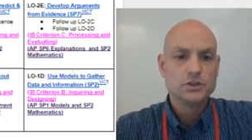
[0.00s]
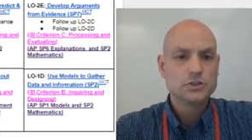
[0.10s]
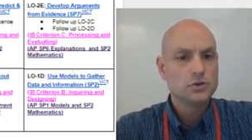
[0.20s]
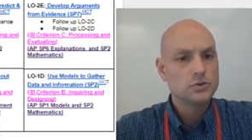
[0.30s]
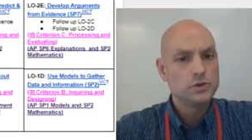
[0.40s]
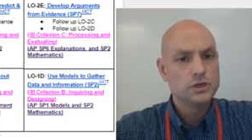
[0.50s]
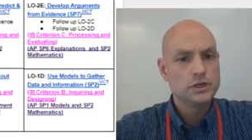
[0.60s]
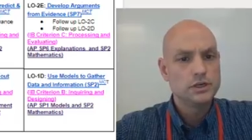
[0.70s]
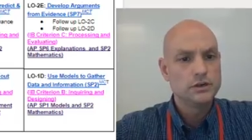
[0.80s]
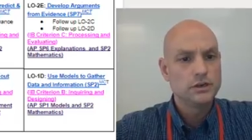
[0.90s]

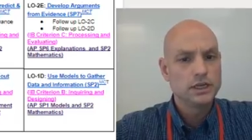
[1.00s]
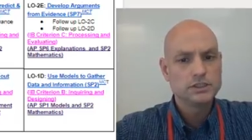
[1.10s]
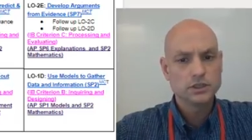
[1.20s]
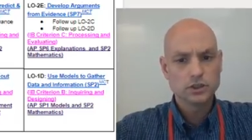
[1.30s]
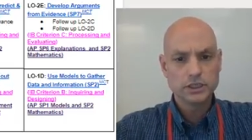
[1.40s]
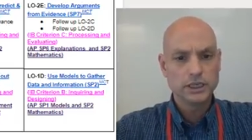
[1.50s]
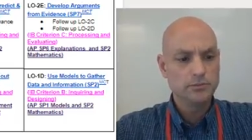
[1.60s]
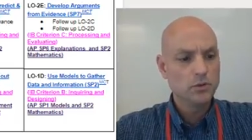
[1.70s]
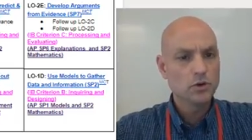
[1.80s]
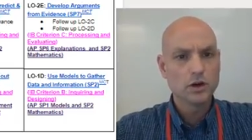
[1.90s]
So I started looking at
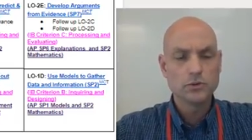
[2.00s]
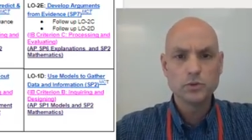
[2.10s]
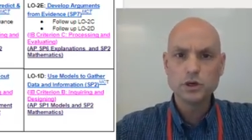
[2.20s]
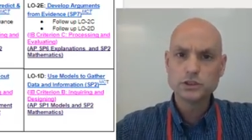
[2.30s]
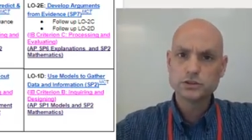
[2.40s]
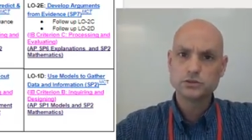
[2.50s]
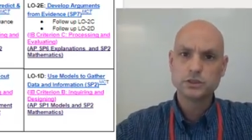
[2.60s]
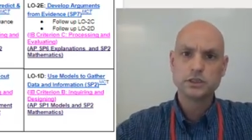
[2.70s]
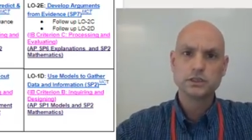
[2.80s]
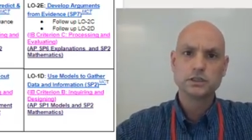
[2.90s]
it more. We're
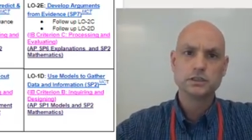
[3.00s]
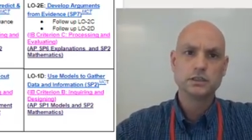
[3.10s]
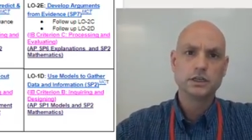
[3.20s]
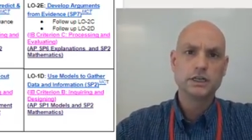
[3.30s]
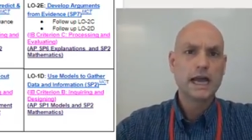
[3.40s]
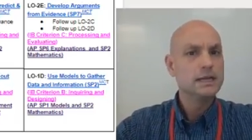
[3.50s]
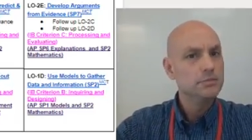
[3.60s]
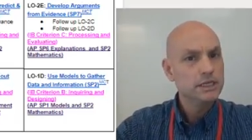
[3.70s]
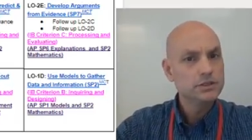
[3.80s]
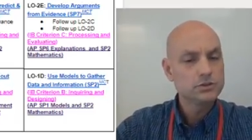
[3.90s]
also an
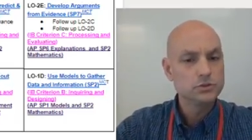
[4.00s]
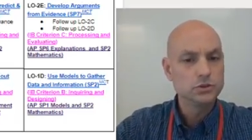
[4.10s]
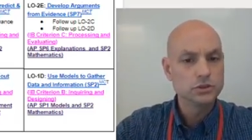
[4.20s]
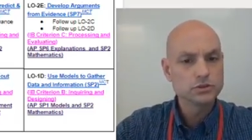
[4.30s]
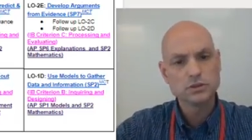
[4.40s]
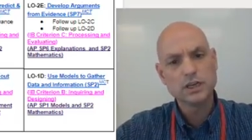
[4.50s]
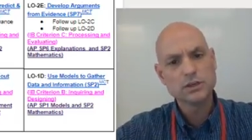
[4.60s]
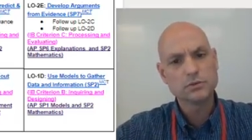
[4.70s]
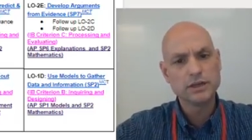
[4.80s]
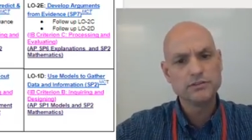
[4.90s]
IB school, so
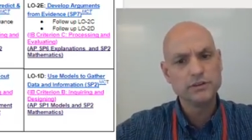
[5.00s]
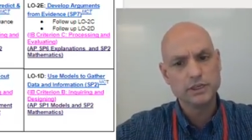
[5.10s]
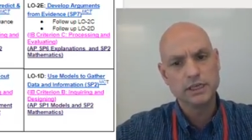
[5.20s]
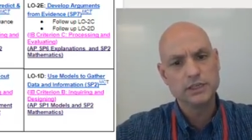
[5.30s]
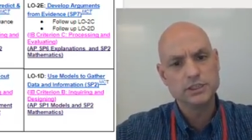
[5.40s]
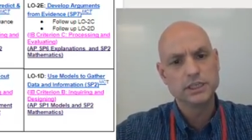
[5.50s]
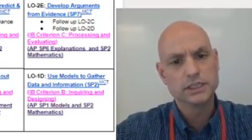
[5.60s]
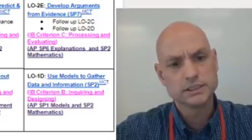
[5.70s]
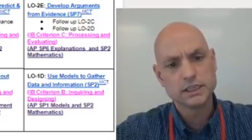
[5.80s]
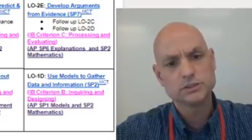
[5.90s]
how do I fit
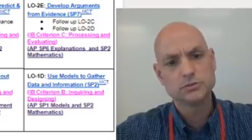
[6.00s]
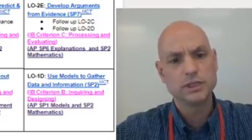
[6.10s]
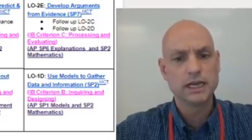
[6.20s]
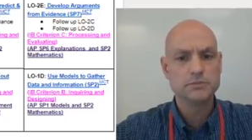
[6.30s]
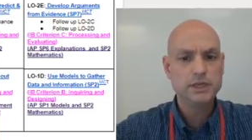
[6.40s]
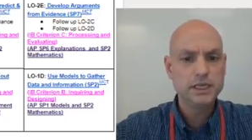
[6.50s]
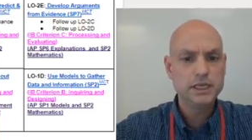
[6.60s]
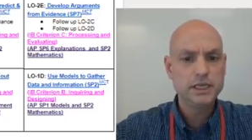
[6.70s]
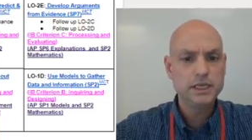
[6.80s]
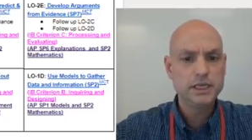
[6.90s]
NGSS with
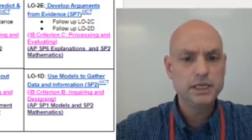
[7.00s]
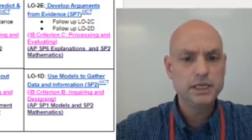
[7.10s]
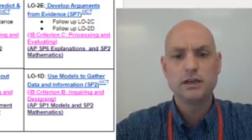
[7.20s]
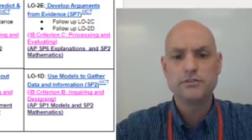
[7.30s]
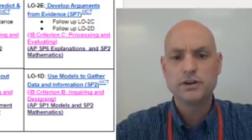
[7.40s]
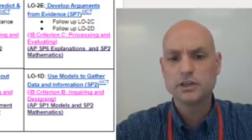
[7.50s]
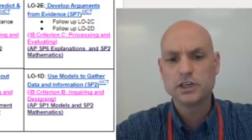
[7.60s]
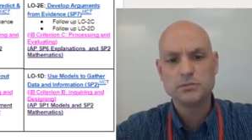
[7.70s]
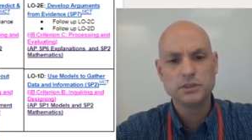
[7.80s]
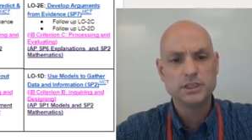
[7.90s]
IB? I found a
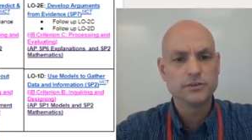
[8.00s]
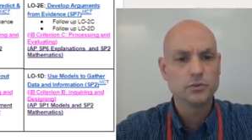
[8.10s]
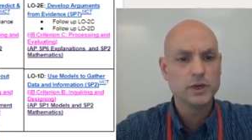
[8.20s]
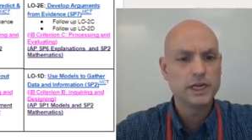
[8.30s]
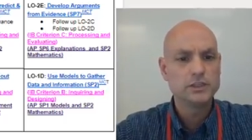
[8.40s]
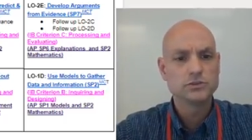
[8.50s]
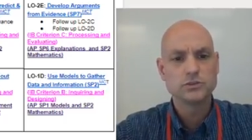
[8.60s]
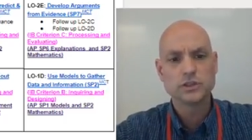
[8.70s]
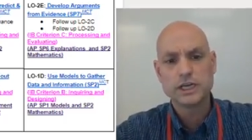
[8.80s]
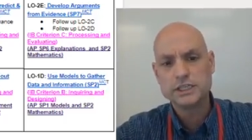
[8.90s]
couple of different ways, or
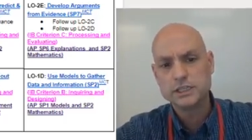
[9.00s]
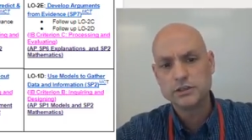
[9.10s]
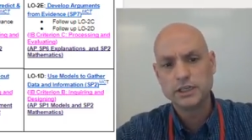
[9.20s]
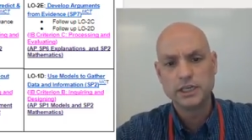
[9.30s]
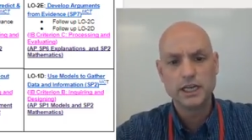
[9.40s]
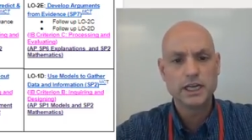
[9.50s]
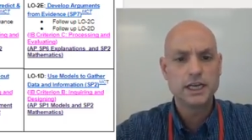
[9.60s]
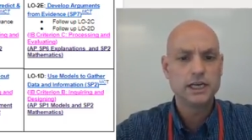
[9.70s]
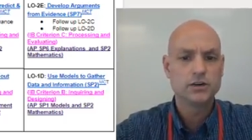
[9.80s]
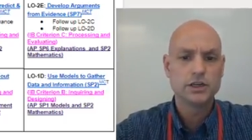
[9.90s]
criterion
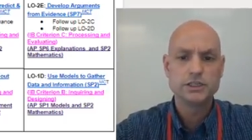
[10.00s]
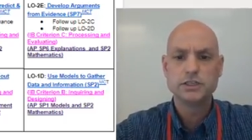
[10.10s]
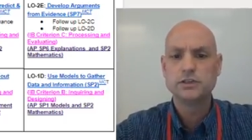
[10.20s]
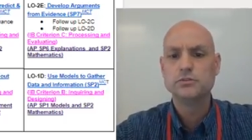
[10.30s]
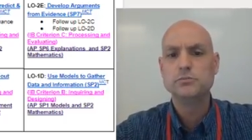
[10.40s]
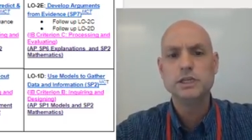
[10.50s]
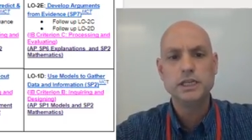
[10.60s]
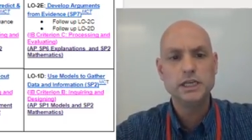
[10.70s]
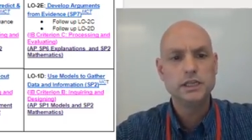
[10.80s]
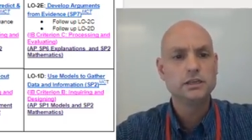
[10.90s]
A, criterion
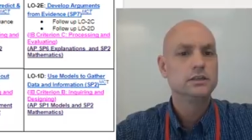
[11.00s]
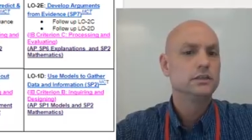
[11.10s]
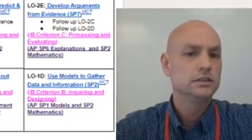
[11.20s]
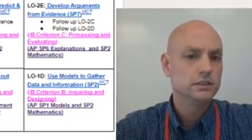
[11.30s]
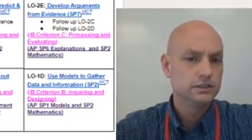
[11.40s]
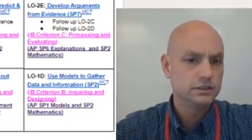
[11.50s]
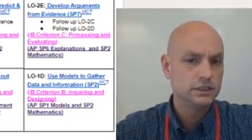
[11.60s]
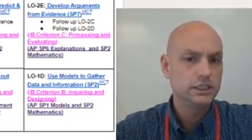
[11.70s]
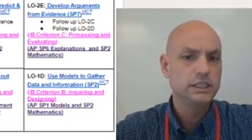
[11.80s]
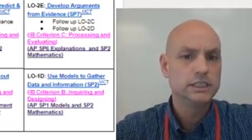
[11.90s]
B,
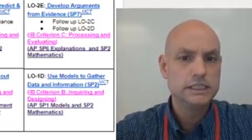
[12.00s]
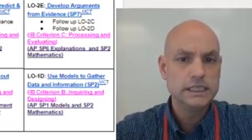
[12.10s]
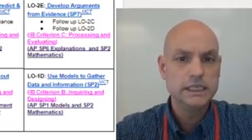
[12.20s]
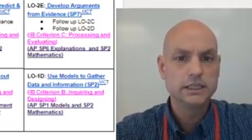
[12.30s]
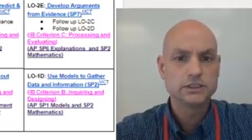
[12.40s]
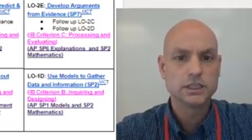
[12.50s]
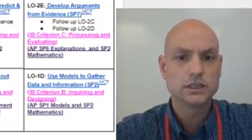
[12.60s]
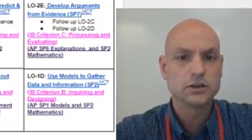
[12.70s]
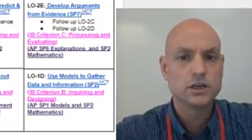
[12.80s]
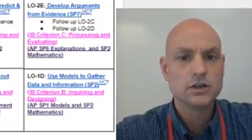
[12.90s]
C, and D,
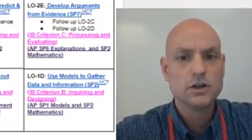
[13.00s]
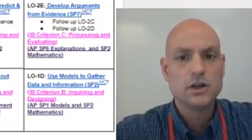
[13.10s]
etc.,